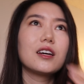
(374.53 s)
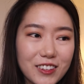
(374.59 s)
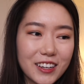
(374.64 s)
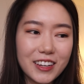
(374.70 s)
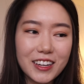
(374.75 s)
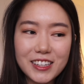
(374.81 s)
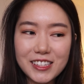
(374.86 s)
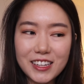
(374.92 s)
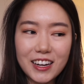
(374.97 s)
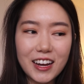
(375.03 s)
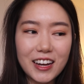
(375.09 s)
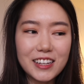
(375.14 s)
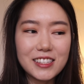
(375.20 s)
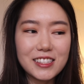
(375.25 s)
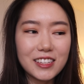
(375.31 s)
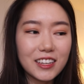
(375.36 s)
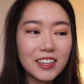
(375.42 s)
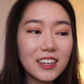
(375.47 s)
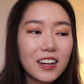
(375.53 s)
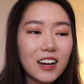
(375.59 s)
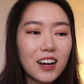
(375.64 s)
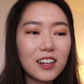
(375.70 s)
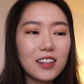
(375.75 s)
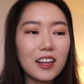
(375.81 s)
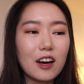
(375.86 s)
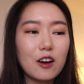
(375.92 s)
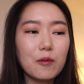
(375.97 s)
Like I said, I did
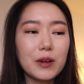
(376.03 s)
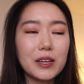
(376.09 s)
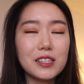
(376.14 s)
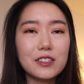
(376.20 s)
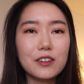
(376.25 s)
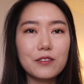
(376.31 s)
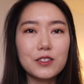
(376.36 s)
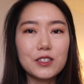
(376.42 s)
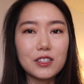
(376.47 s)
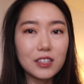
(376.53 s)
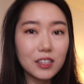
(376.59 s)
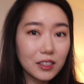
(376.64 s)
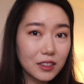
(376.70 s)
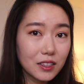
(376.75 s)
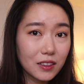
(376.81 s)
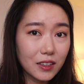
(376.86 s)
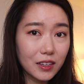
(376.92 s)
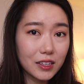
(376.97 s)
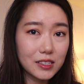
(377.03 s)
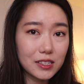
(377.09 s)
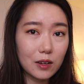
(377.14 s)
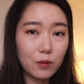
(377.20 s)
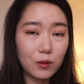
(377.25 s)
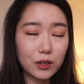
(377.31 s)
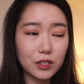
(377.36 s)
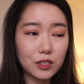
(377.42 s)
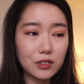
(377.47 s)
allow myself to eat the things I
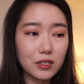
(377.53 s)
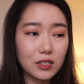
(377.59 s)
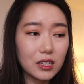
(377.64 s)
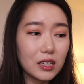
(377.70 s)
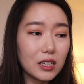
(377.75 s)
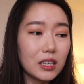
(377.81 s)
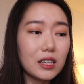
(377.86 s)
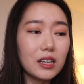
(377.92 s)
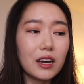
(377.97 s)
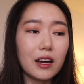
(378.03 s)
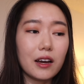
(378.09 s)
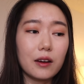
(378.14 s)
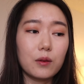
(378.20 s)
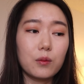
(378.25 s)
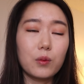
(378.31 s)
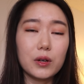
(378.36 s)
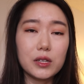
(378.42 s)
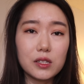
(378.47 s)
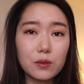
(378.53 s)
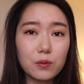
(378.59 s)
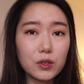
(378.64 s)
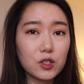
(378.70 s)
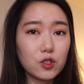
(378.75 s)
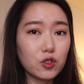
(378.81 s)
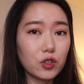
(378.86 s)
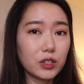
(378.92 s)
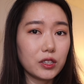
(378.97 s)
wanted to eat. I wasn't
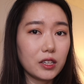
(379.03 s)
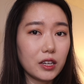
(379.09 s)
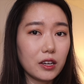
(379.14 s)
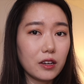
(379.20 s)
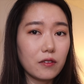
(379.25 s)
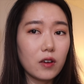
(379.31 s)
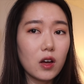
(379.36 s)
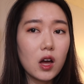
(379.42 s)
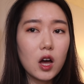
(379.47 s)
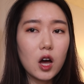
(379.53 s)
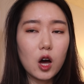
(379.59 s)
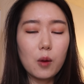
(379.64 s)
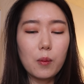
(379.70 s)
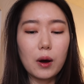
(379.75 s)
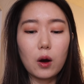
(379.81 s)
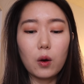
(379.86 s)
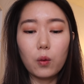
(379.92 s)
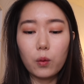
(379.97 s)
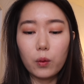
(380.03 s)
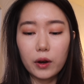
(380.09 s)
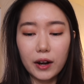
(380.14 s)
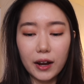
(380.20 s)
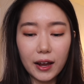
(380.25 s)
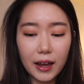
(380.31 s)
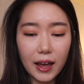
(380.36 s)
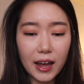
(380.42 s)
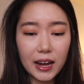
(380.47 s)
restrictive about what
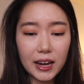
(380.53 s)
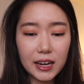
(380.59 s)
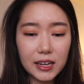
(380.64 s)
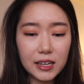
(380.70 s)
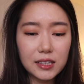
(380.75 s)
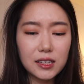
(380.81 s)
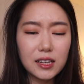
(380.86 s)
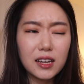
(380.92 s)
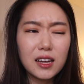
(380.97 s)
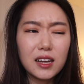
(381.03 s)
I ate.